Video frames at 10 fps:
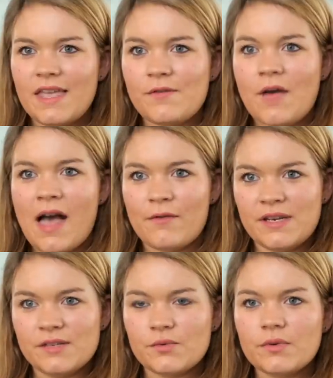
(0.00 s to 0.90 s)
If you have an
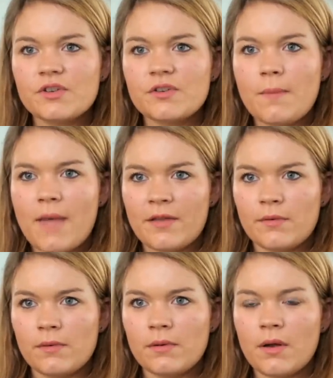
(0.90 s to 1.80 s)
instruction
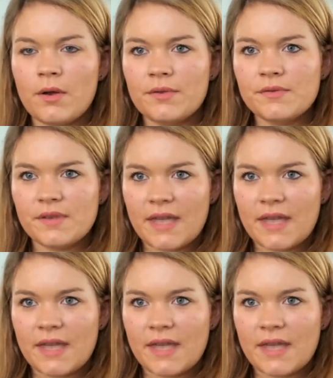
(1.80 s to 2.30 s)
manual or user